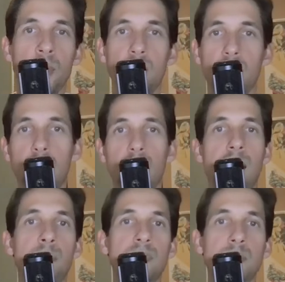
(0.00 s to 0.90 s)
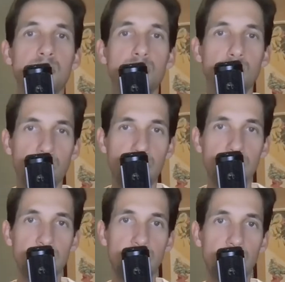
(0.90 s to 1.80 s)
You know, how many times can you do that in
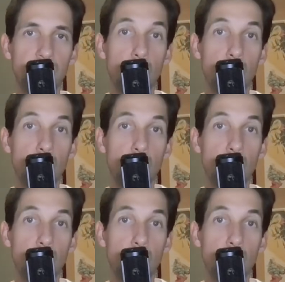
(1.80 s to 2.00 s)
a day?